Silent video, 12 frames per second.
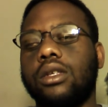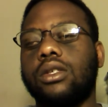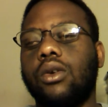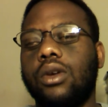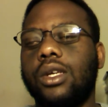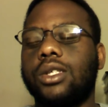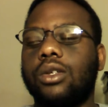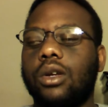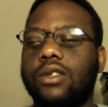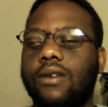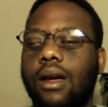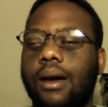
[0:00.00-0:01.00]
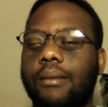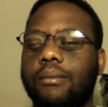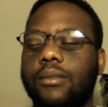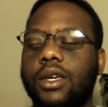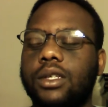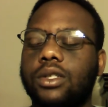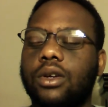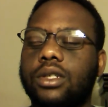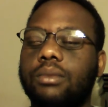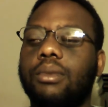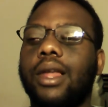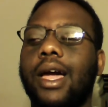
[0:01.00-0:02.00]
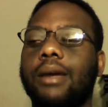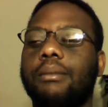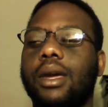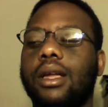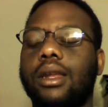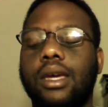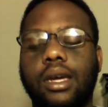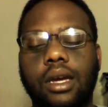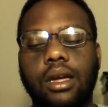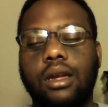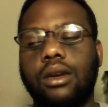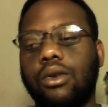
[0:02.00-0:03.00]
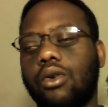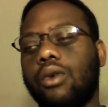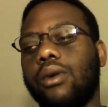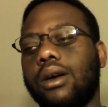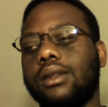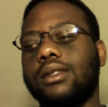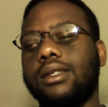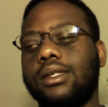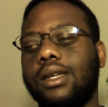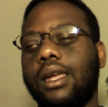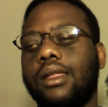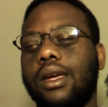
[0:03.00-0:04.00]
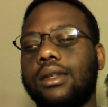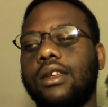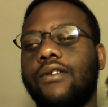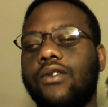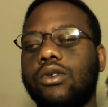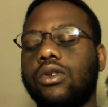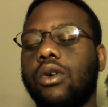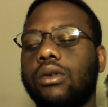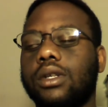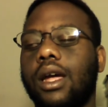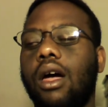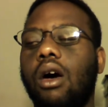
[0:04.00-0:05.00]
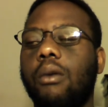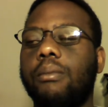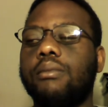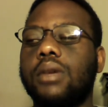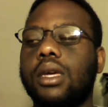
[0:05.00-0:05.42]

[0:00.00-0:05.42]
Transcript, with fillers: So he starts um, he starts blackmailing Nora to say that if you don't help